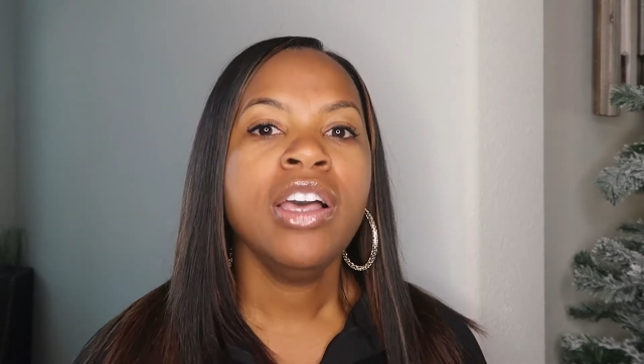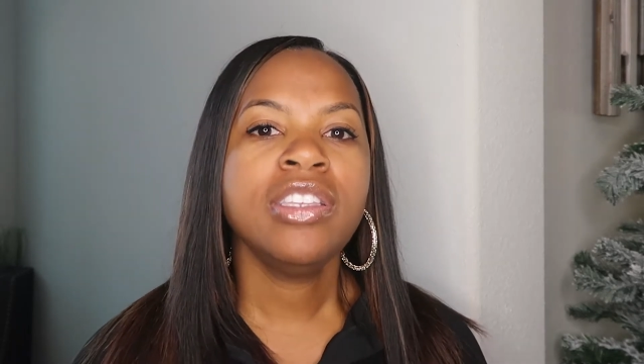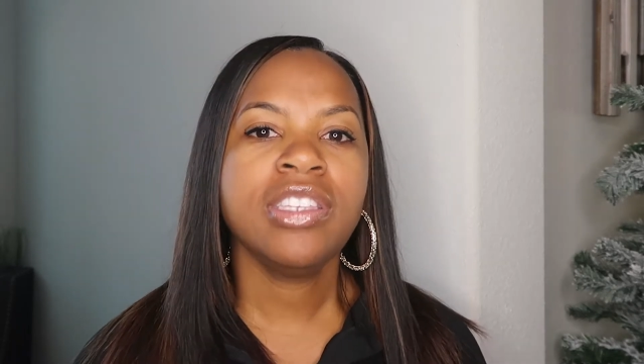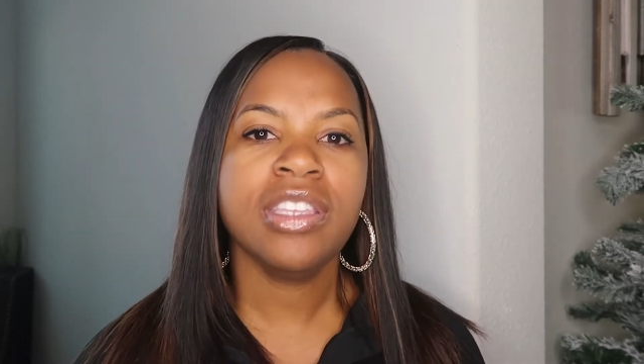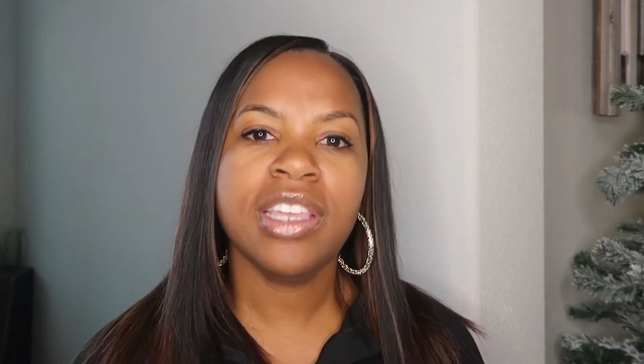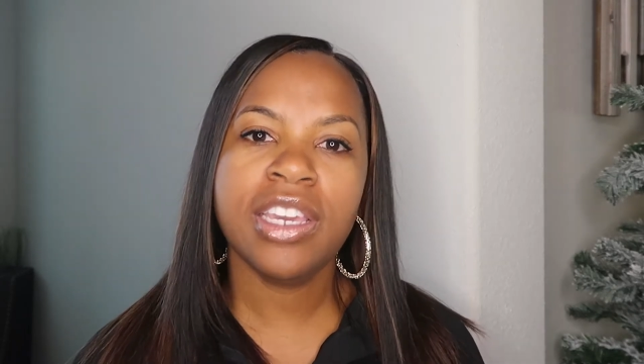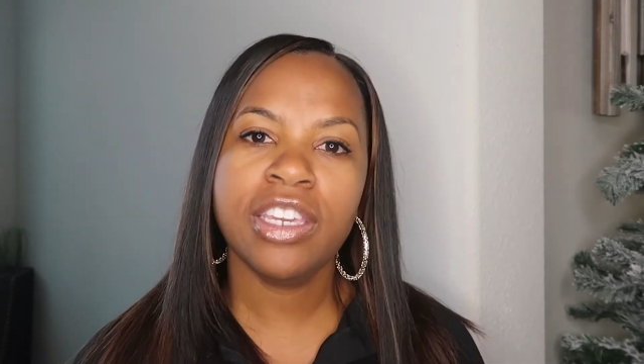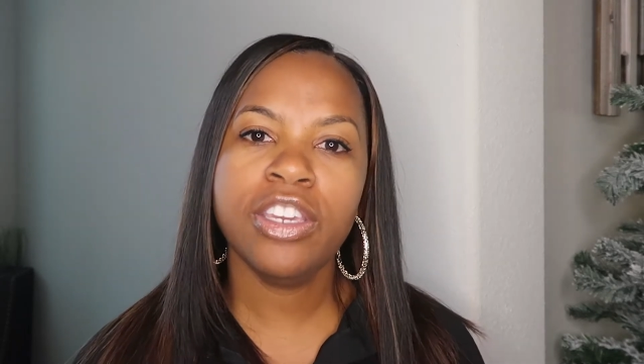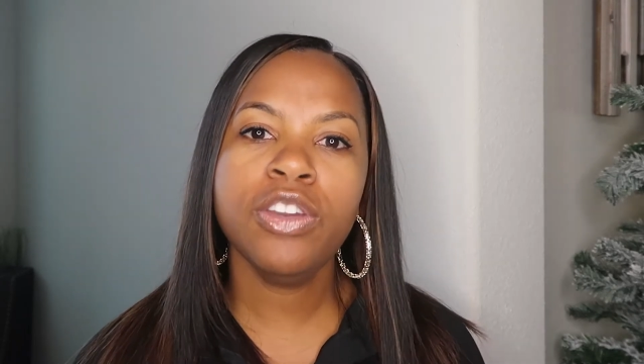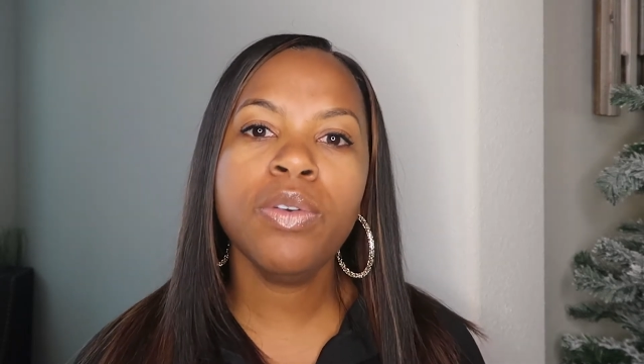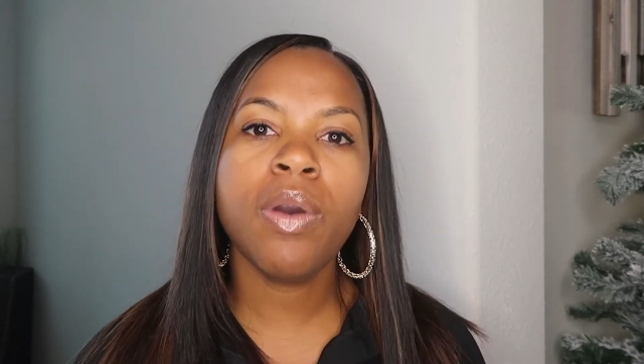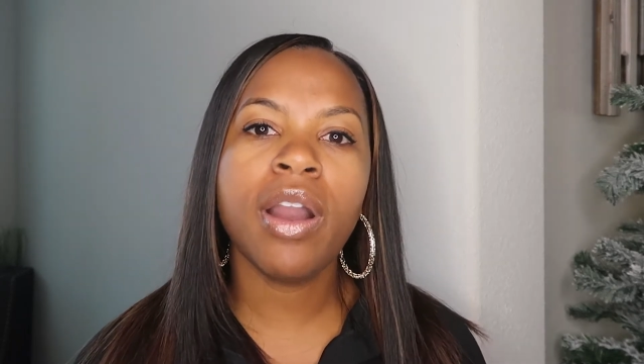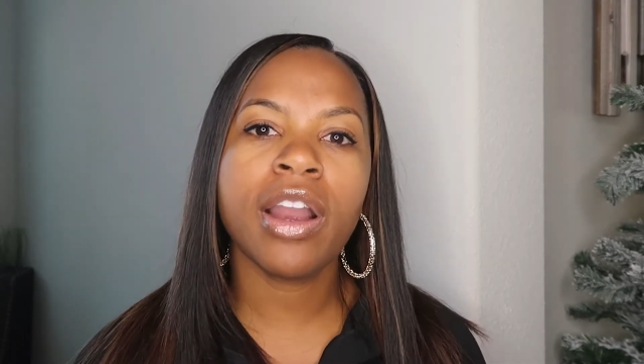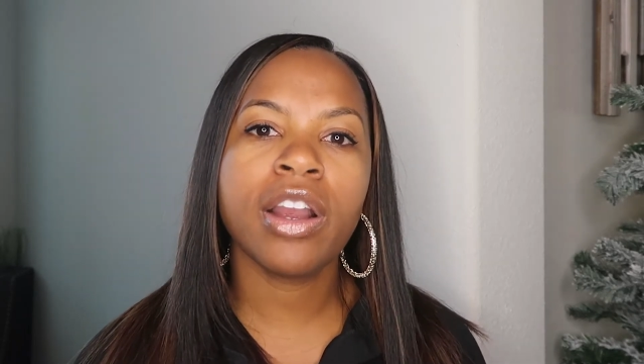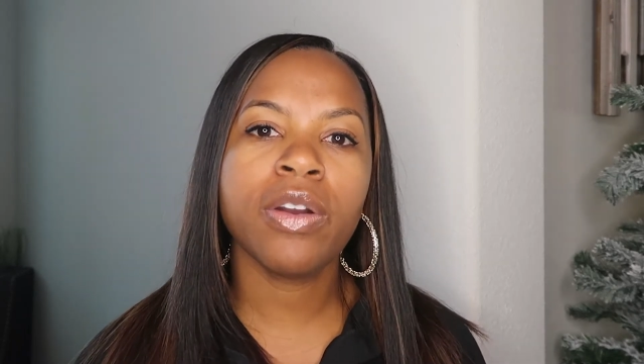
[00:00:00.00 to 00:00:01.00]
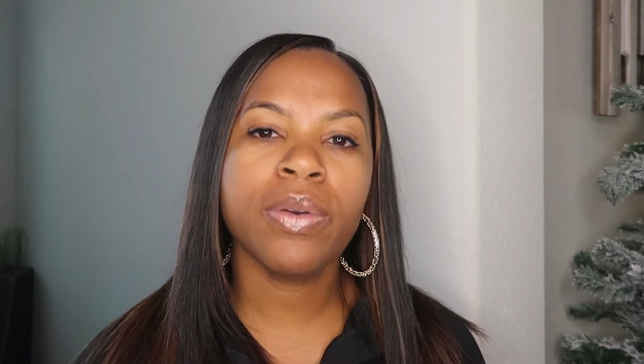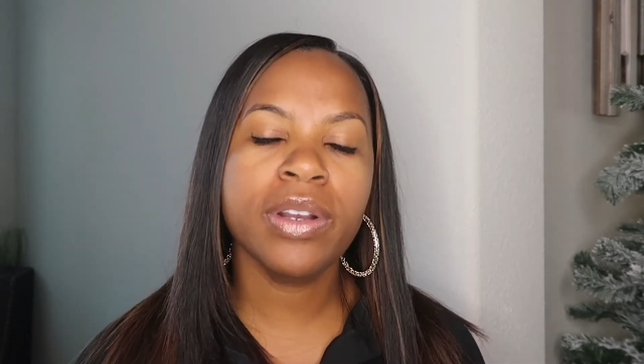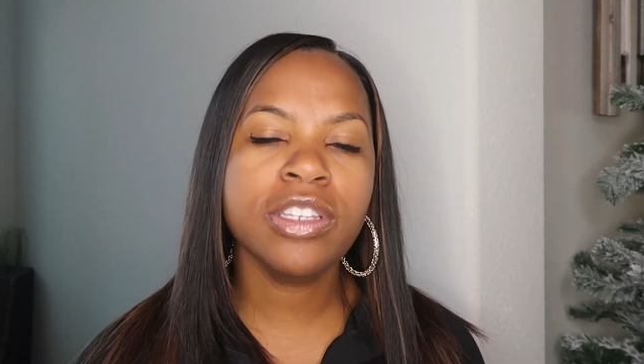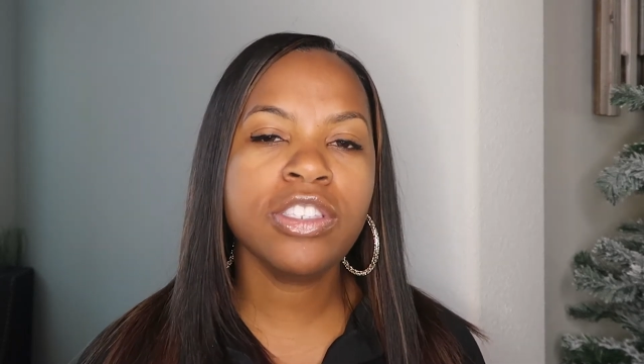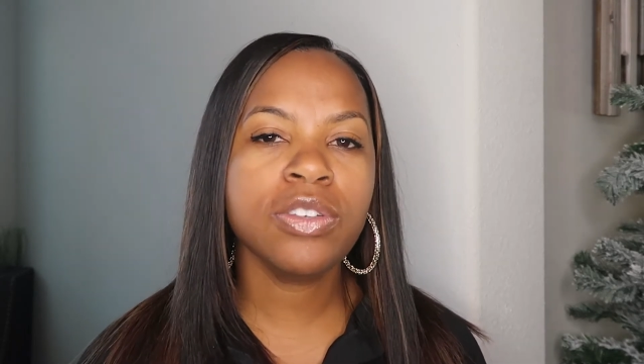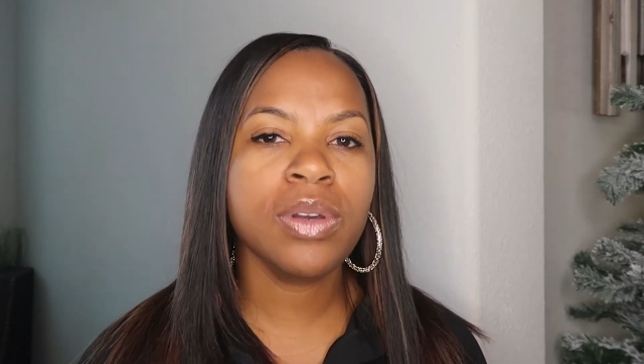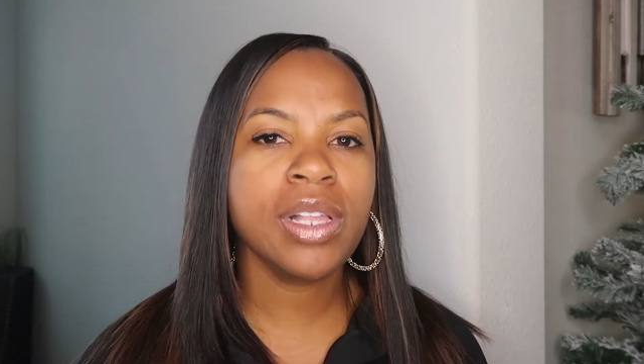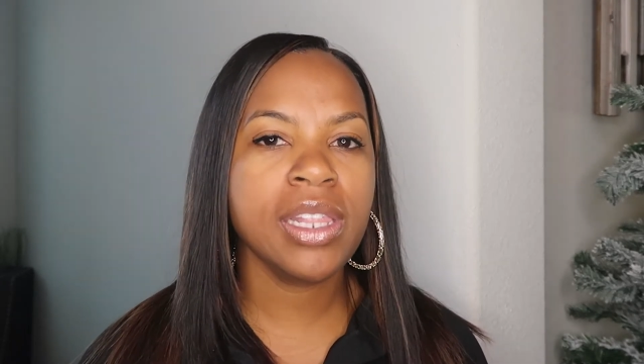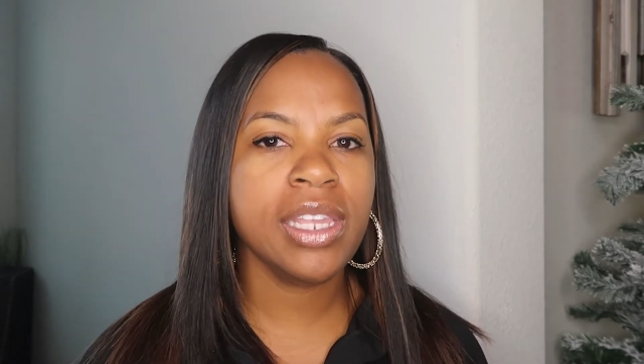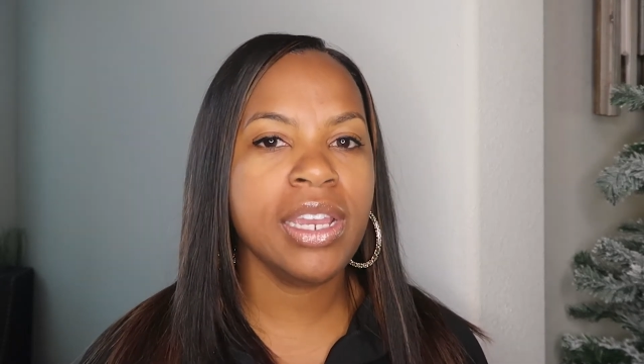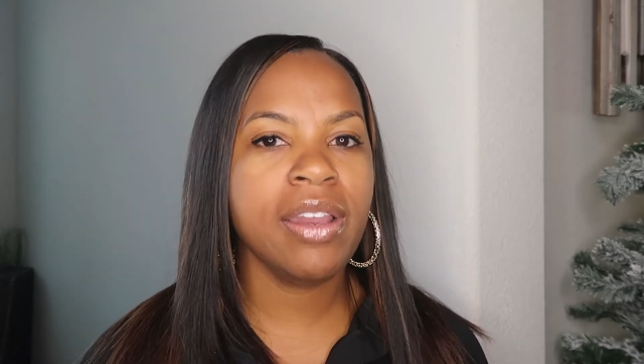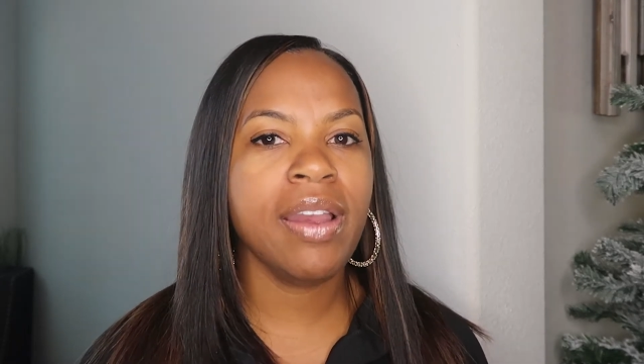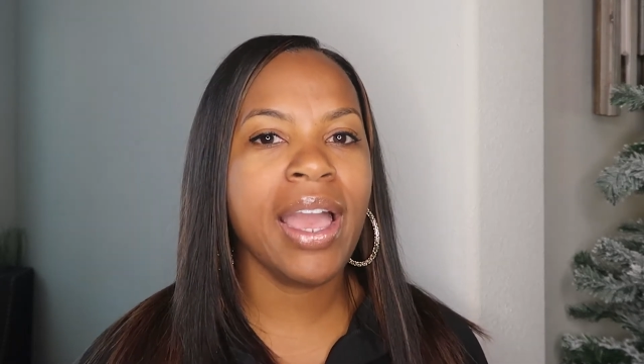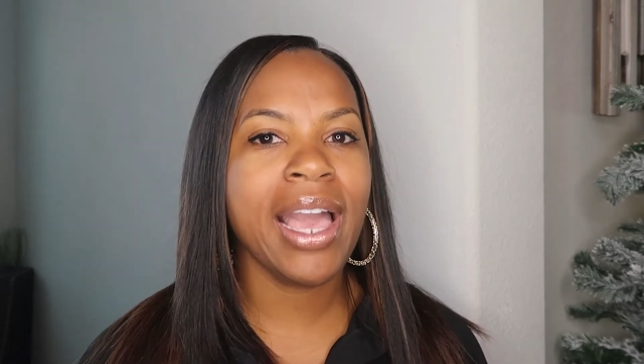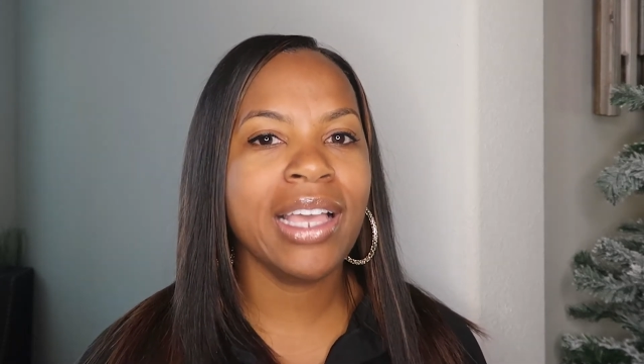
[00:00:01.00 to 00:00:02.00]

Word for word: so that you are crystal clear